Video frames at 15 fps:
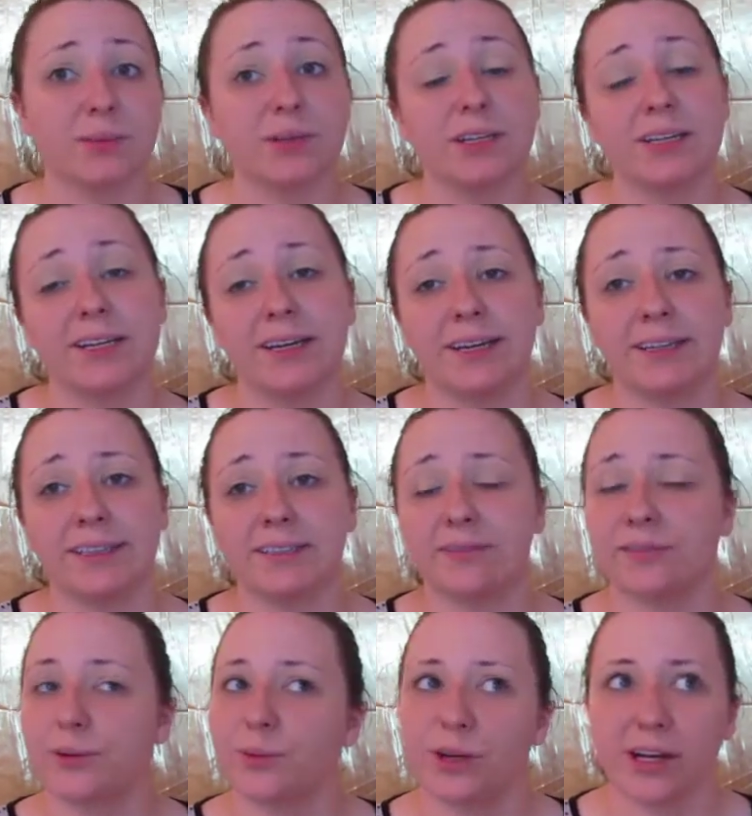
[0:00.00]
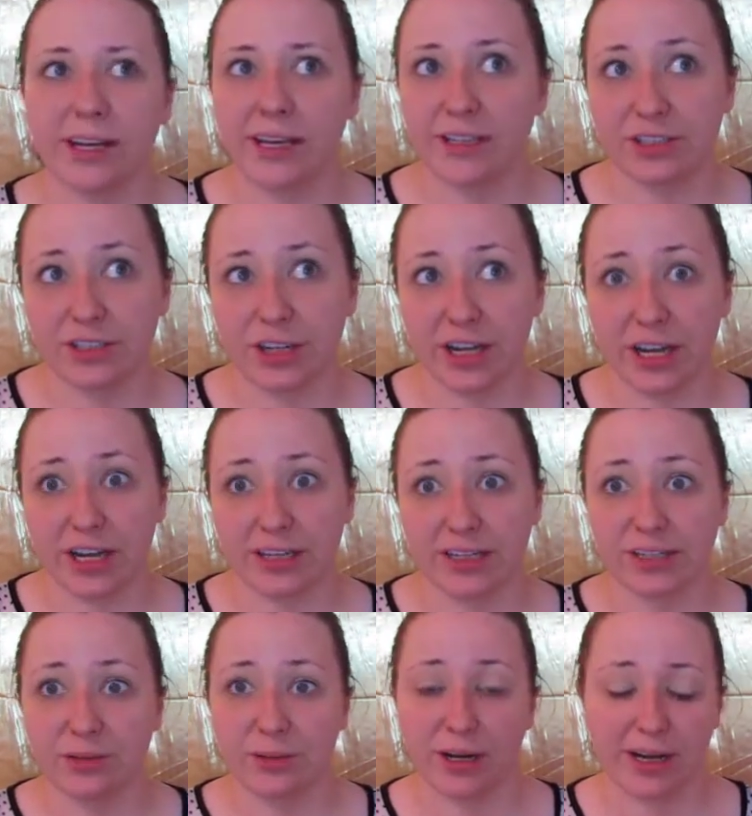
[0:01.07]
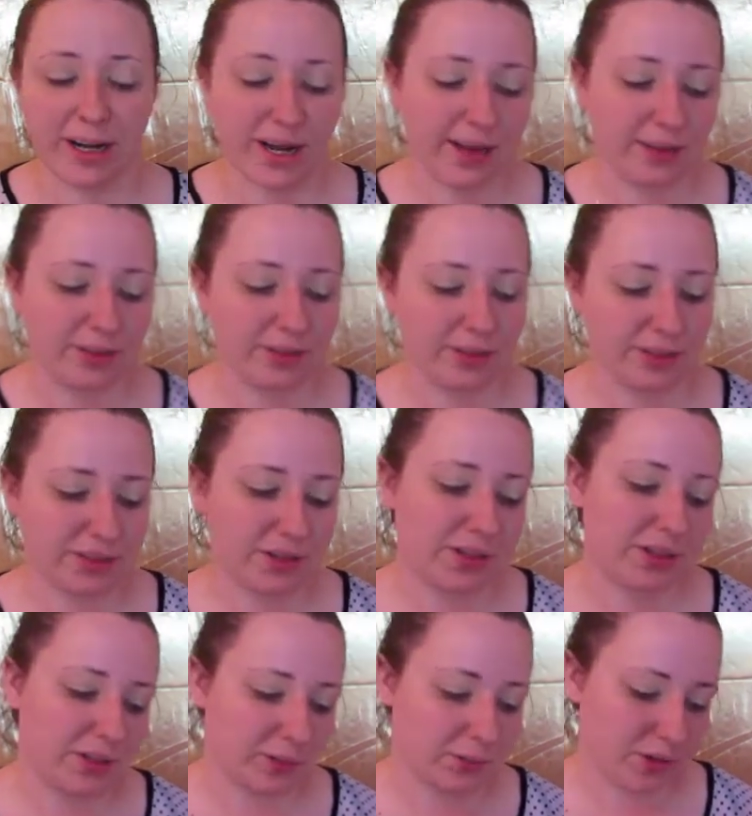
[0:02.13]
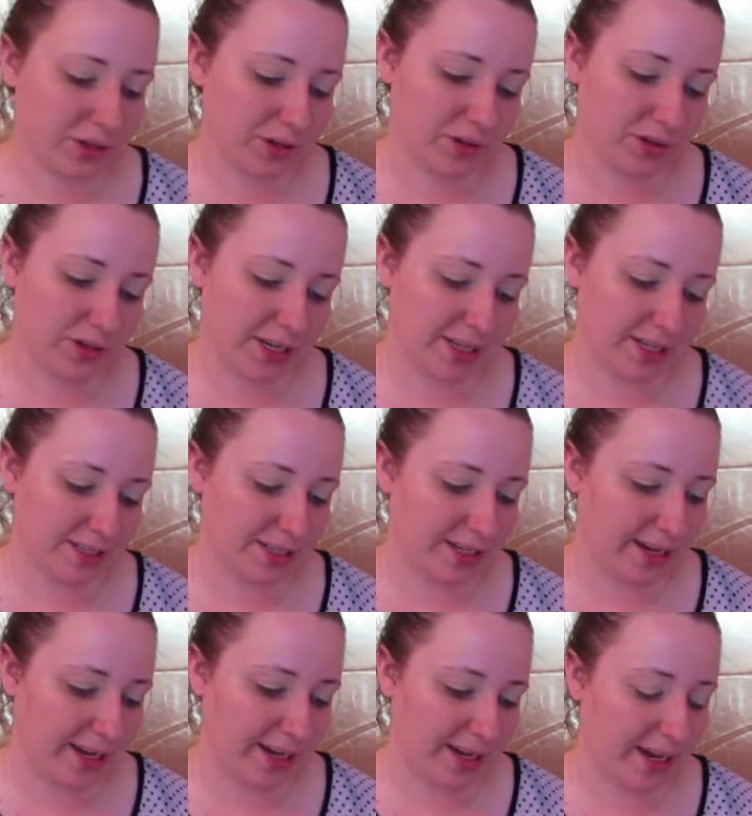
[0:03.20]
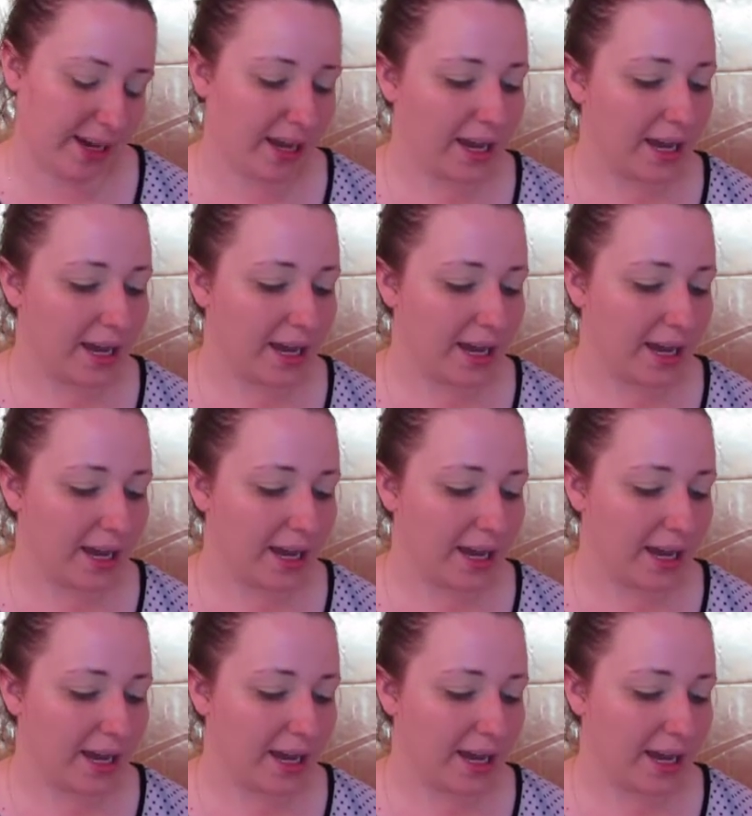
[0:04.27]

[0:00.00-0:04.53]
because for work yesterday I did a red eye look, so I don't want to do it again today.